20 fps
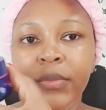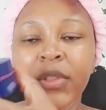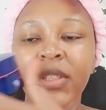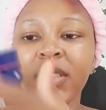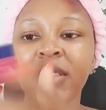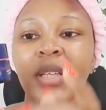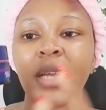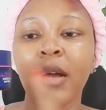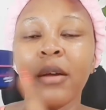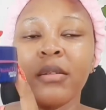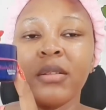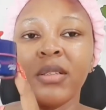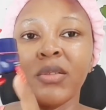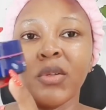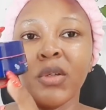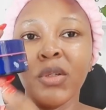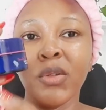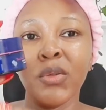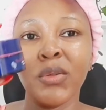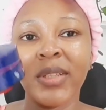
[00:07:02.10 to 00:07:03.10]
This is how this
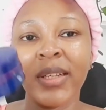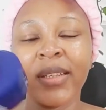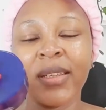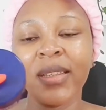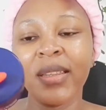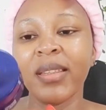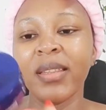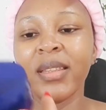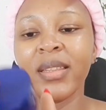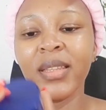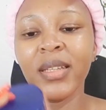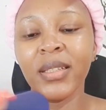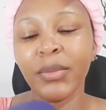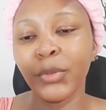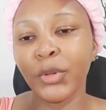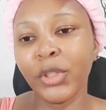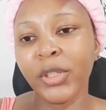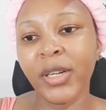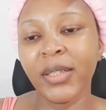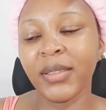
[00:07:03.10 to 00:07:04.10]
one looks, and these
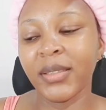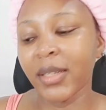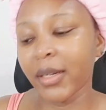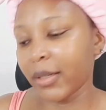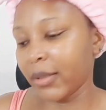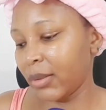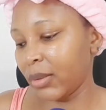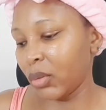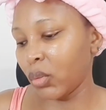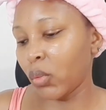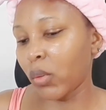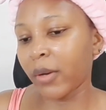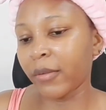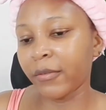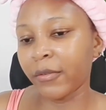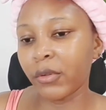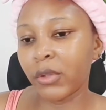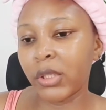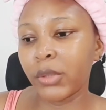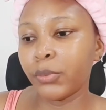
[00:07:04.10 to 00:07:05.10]
products are so
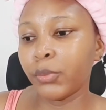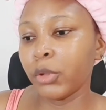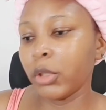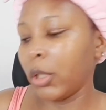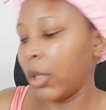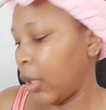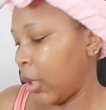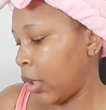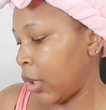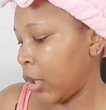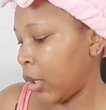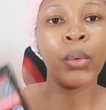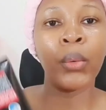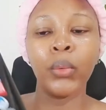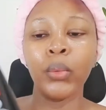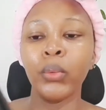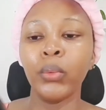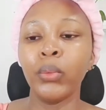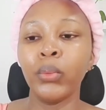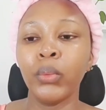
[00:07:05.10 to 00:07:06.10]
affordable.
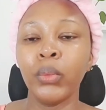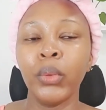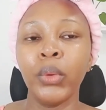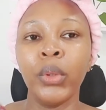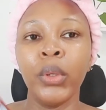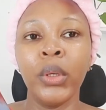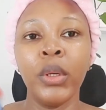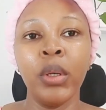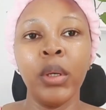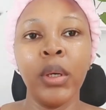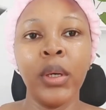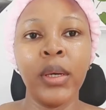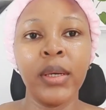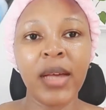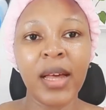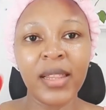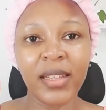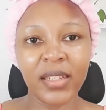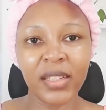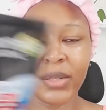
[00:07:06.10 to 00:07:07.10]
Other